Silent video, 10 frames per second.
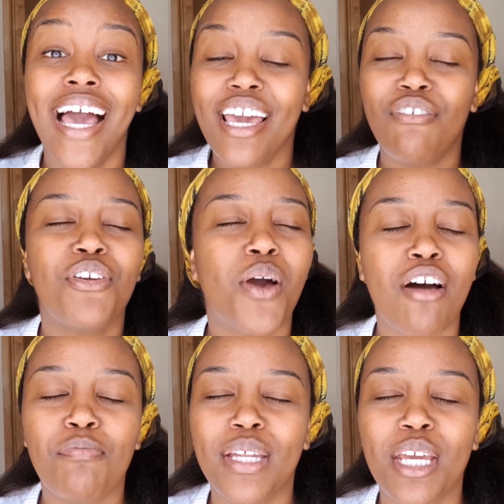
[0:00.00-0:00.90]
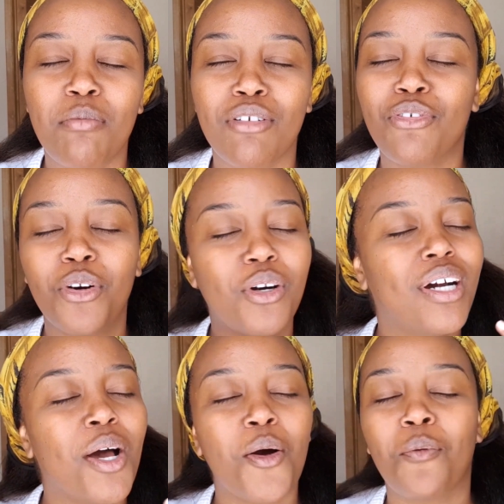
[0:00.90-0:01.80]
If you have been here before,
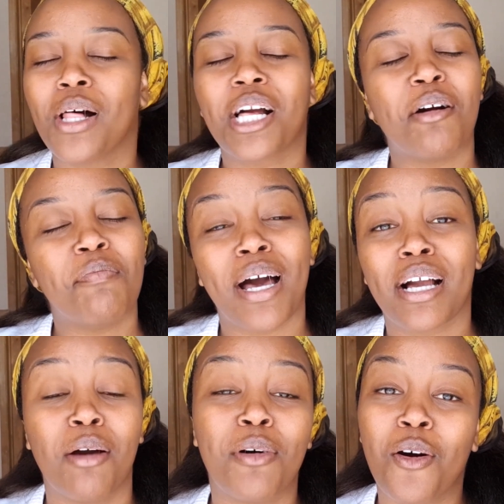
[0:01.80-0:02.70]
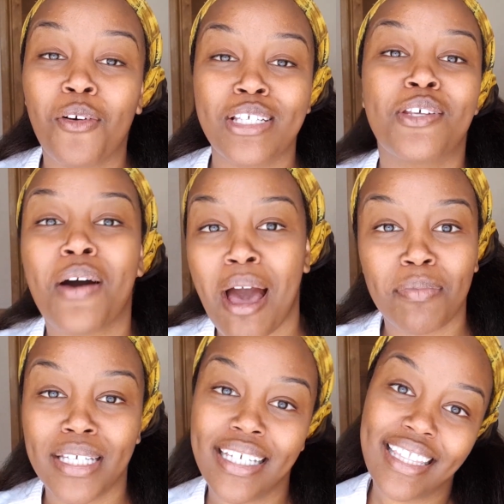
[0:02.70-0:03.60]
welcome back. I'm always so
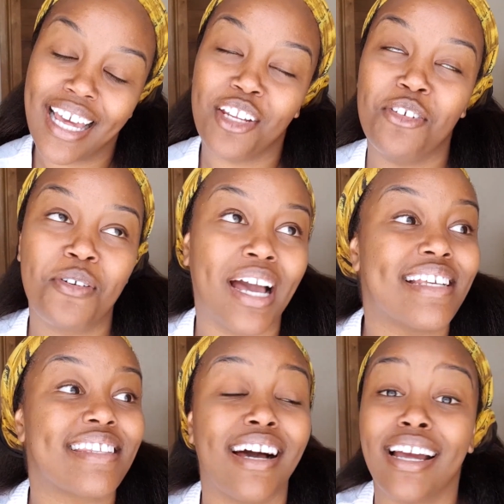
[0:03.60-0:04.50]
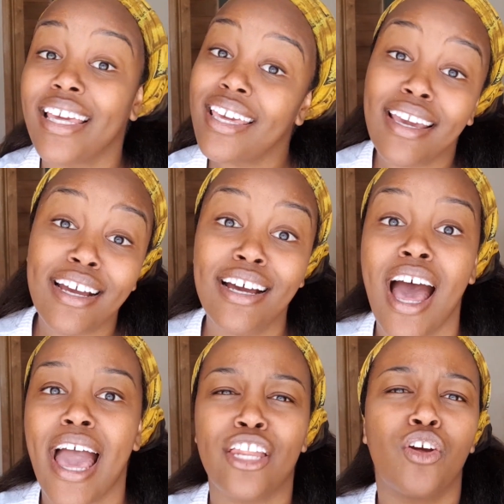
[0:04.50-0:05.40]
happy that you guys are here,
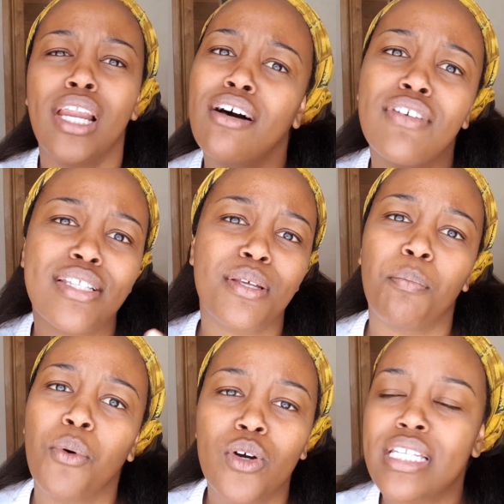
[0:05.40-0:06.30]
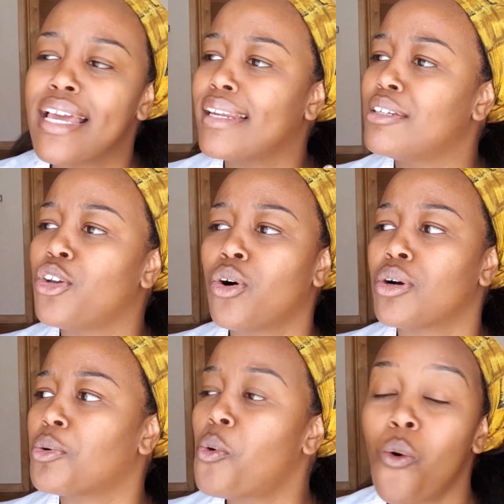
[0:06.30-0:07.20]
and your love and support and
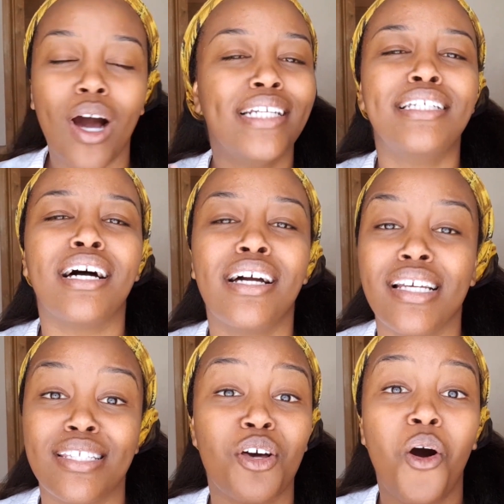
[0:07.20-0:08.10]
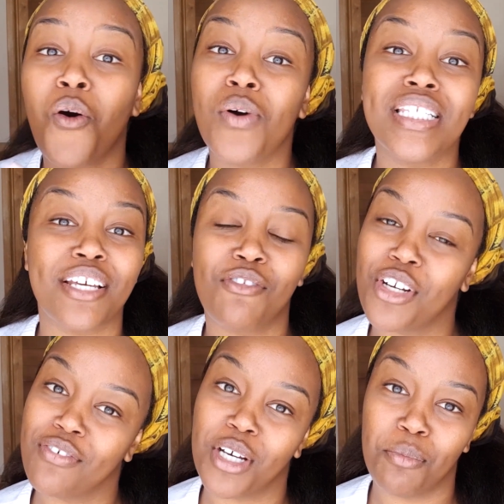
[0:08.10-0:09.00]
your wonder is always and
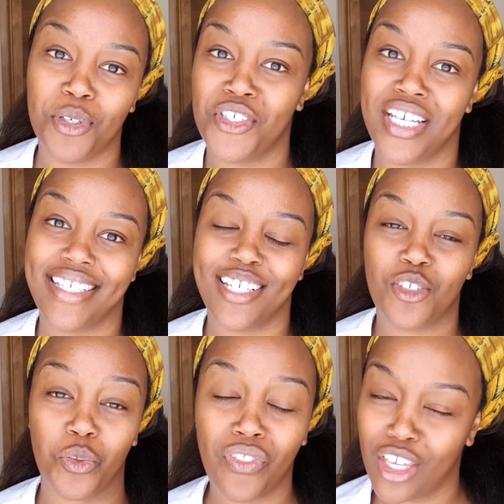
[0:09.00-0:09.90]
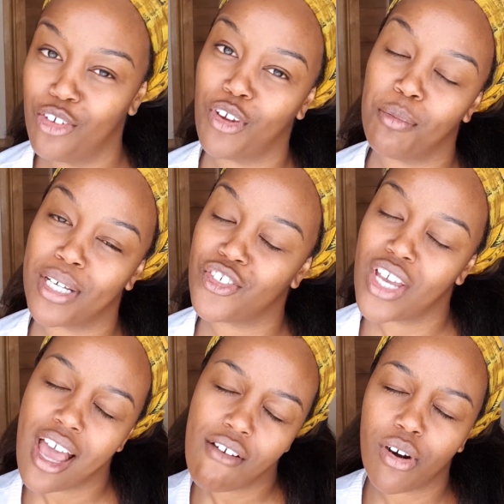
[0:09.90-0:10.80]
forever appreciated. So thank you very much
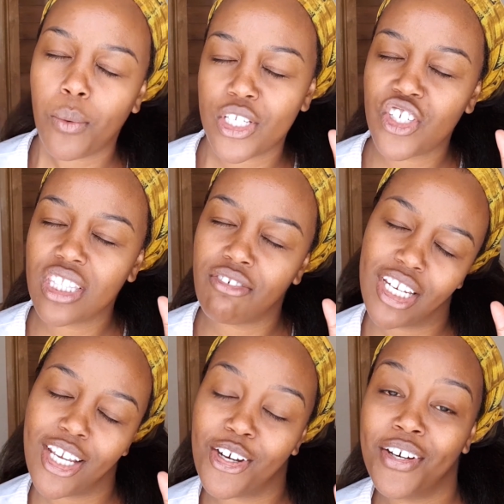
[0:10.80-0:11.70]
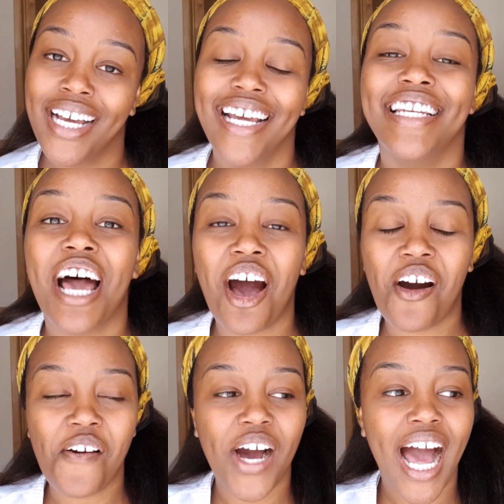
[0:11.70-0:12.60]
for watching the video.
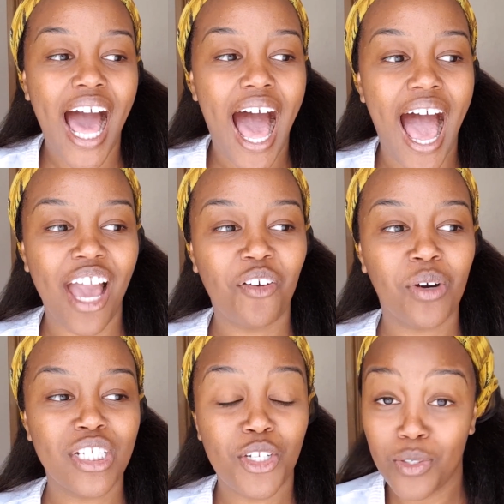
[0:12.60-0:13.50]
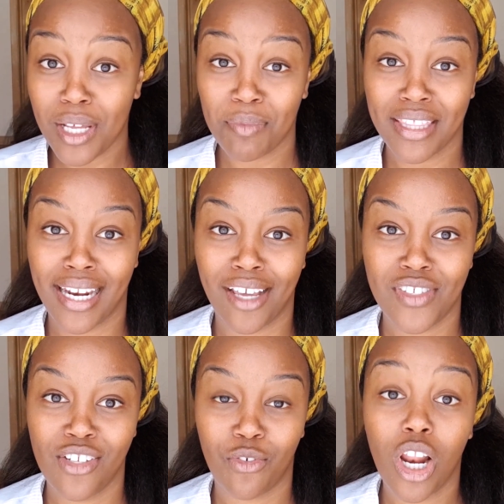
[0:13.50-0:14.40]
Now, I want to do something that I've
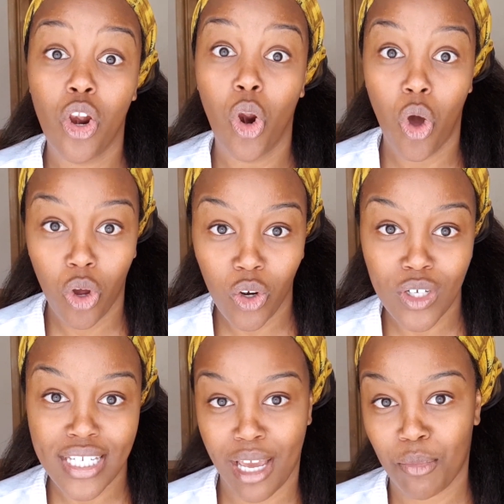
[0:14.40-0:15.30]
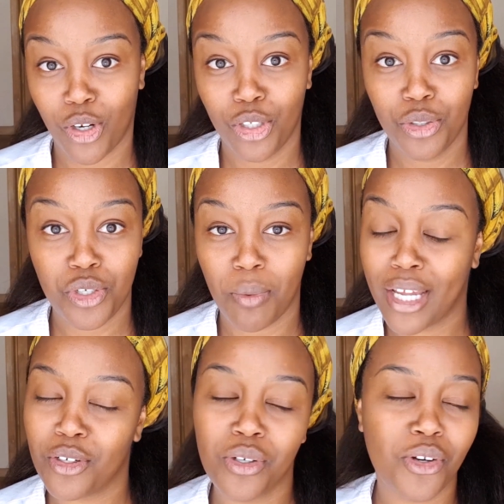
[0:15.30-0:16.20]
seen for a long time on YouTube. I
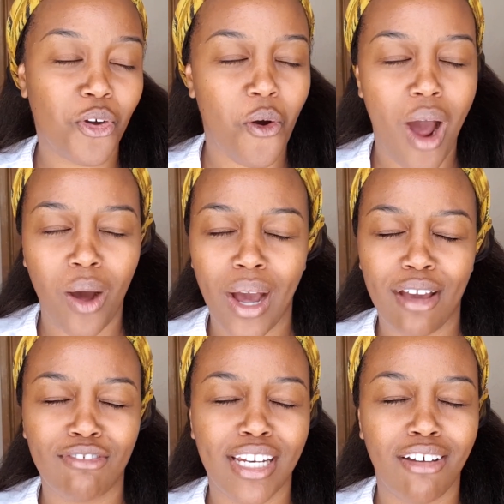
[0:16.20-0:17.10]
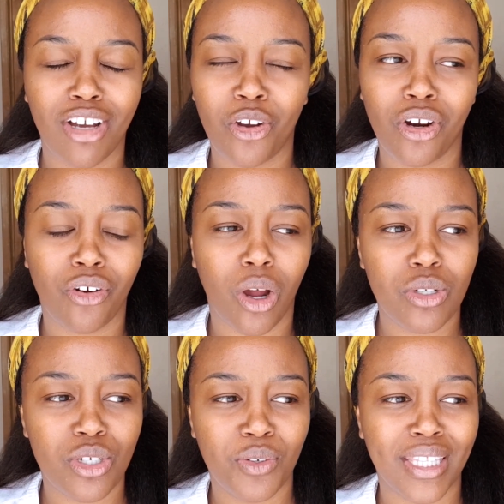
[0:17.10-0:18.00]
don't know how I've never got
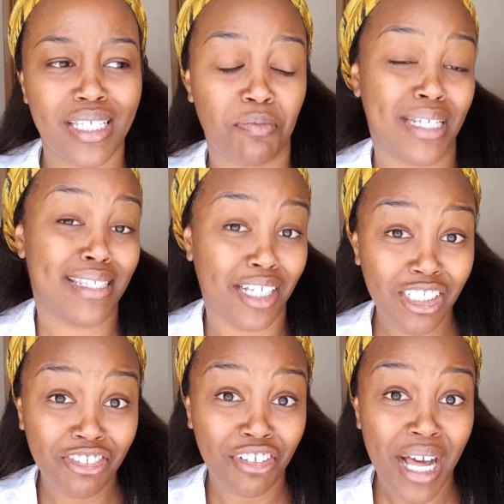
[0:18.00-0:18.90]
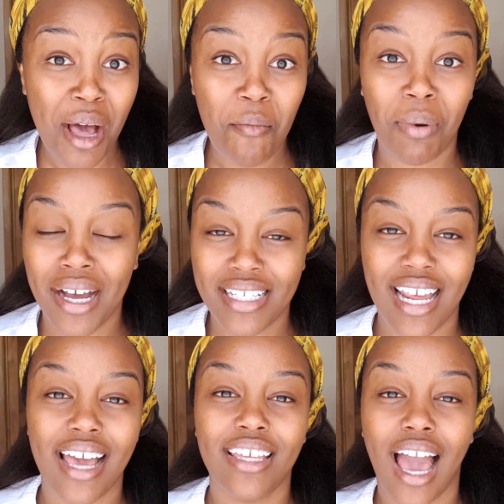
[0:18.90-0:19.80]
around to doing this myself, but
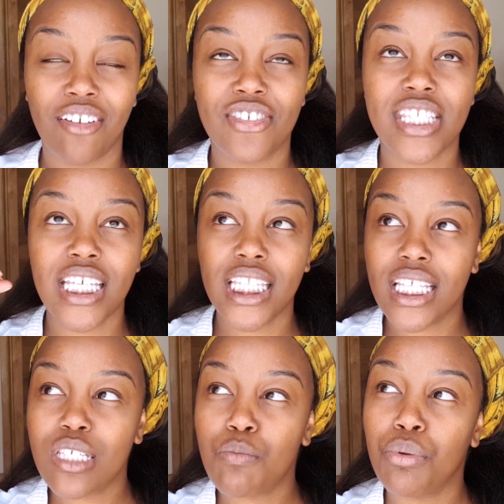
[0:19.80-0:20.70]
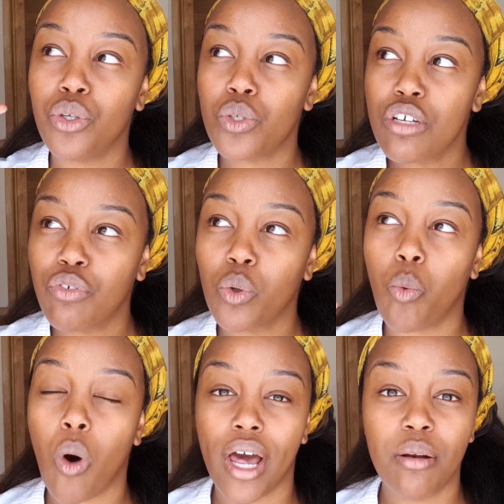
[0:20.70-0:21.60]
I've seen these beautiful
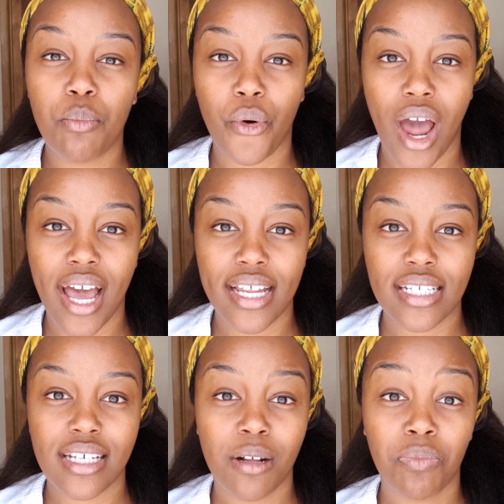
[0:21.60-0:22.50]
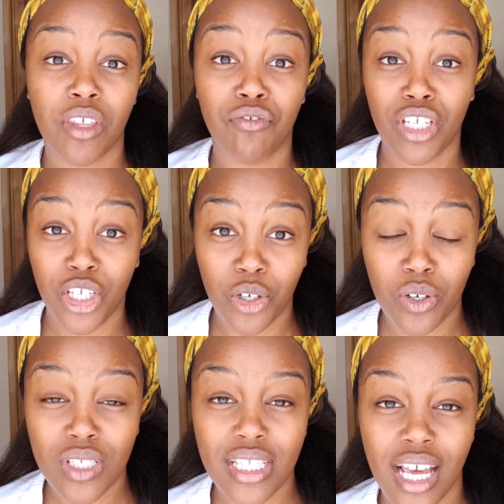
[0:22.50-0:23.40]
one brand
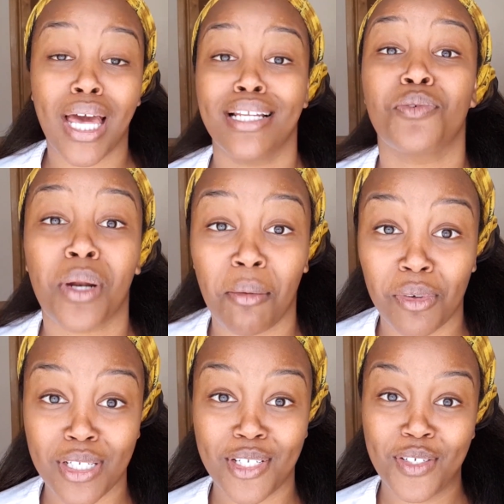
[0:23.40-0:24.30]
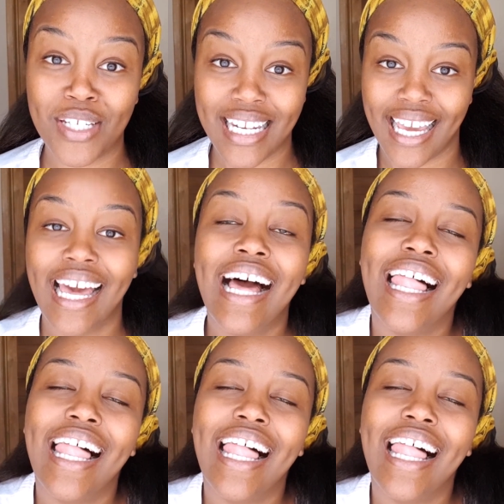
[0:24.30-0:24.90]
videos. That is what I'm going to do today.